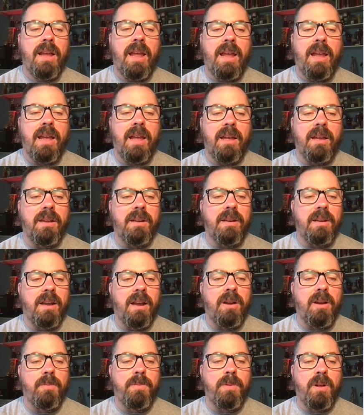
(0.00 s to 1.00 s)
And
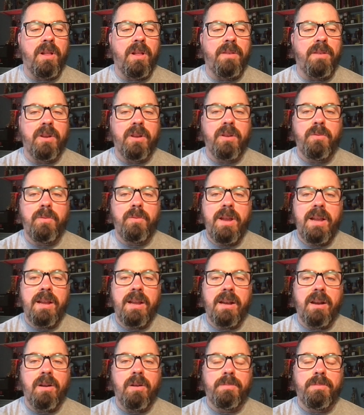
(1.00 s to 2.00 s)
I hope you all have a good week.
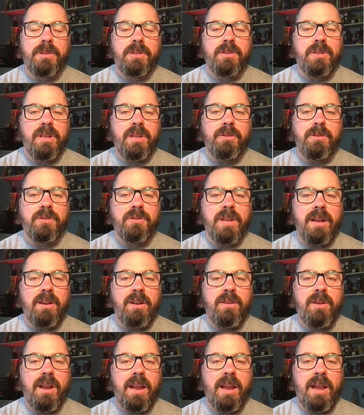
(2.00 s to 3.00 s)
And I hope to see you
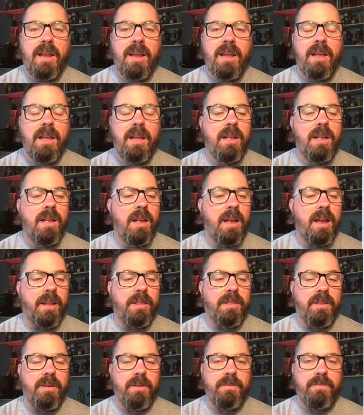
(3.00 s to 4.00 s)
Saturday
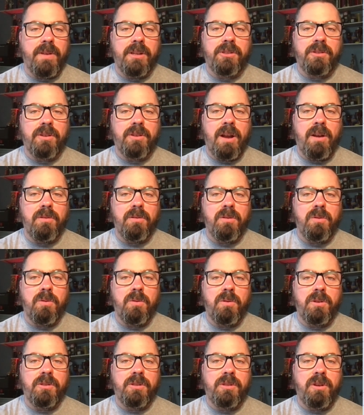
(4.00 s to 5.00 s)
at the Venture
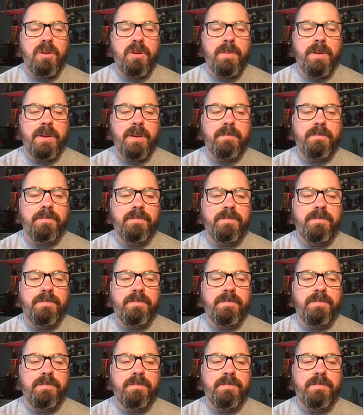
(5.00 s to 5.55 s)
Outdoors tournament.